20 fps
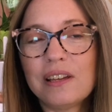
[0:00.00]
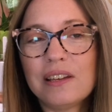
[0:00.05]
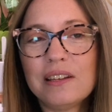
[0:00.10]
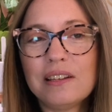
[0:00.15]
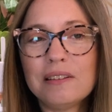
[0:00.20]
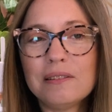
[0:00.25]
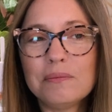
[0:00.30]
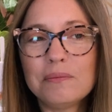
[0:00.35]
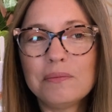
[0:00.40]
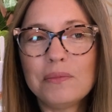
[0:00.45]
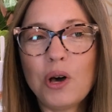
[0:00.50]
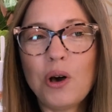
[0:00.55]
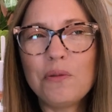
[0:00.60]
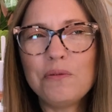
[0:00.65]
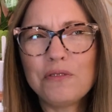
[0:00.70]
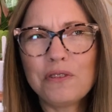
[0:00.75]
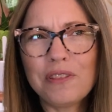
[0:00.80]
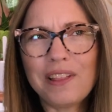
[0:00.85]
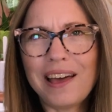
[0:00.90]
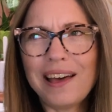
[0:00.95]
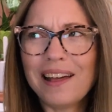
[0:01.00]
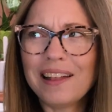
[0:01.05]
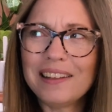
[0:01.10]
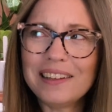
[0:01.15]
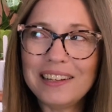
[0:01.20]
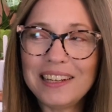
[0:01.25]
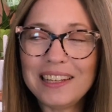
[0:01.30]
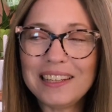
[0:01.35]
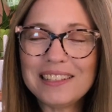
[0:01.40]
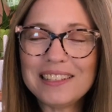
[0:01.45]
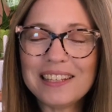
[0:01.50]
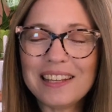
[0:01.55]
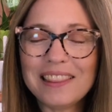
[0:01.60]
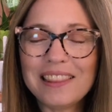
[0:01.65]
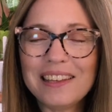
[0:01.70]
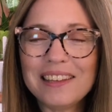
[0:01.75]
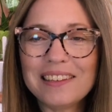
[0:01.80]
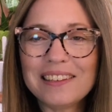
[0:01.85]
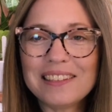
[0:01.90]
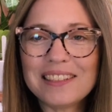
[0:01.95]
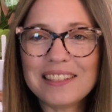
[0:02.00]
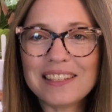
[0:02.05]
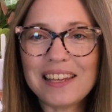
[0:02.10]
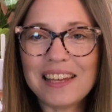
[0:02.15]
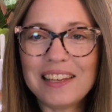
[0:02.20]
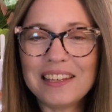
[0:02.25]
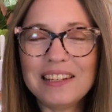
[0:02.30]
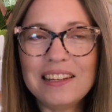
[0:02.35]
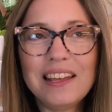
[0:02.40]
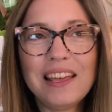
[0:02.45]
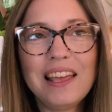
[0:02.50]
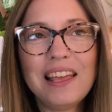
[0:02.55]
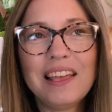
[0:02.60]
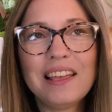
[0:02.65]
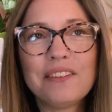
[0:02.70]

Home for the Holidays, I think it said,